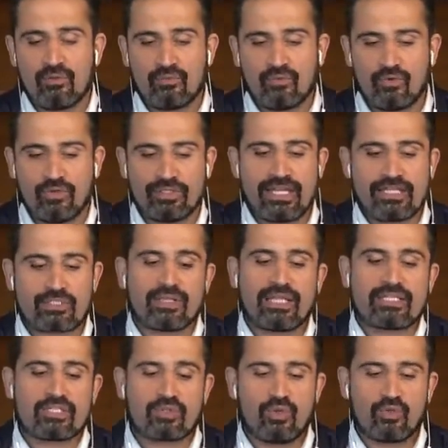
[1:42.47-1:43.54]
for that. So
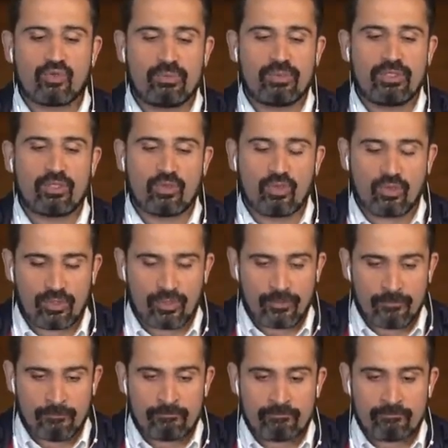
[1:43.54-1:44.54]
that is going to be your